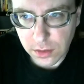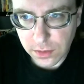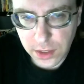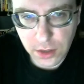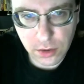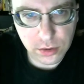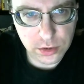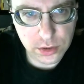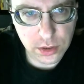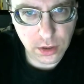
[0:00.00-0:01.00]
The
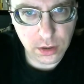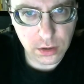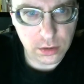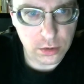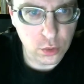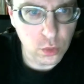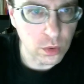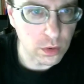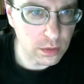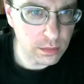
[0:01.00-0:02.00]
characters are
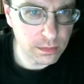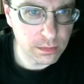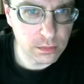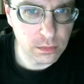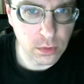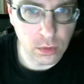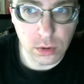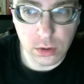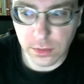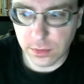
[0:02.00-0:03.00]
cool,
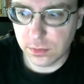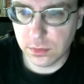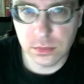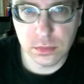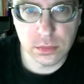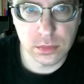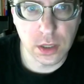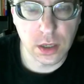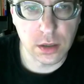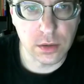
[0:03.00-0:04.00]
or,
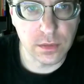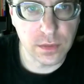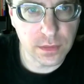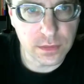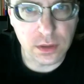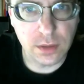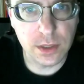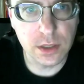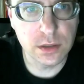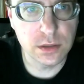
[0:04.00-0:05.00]
God, I don't even have to
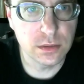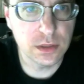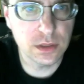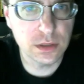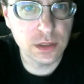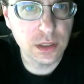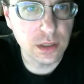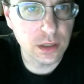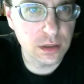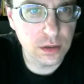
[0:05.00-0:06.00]
limit it to
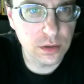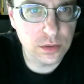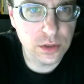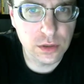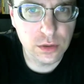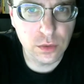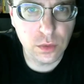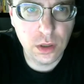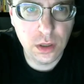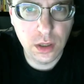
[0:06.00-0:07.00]
DC. I can go
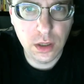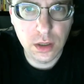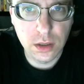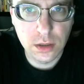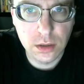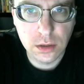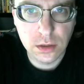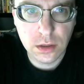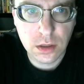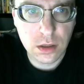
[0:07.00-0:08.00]
to
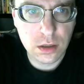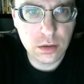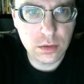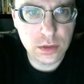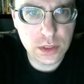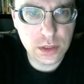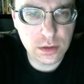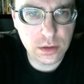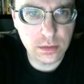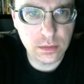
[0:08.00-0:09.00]
Oh, what's another
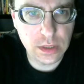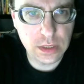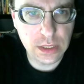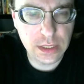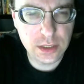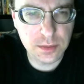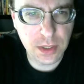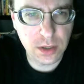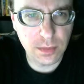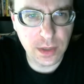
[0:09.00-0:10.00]
go on? The last
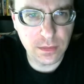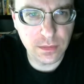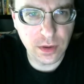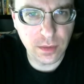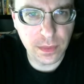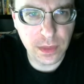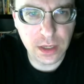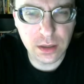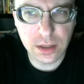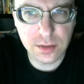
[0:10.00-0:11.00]
Spider-Man film. I
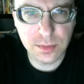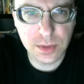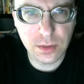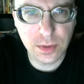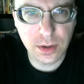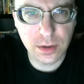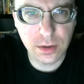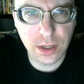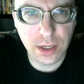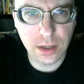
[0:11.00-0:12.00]
liked the Peter Parker
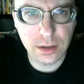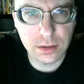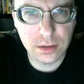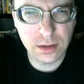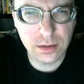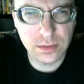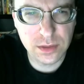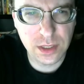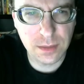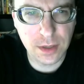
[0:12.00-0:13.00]
guy. Uh, what was
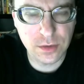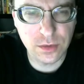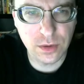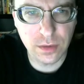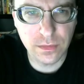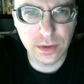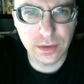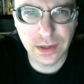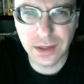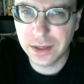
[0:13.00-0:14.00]
his name? Andrew
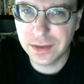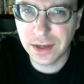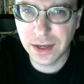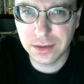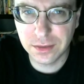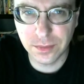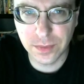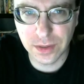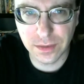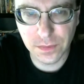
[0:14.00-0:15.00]
Garfield. I like the actor, but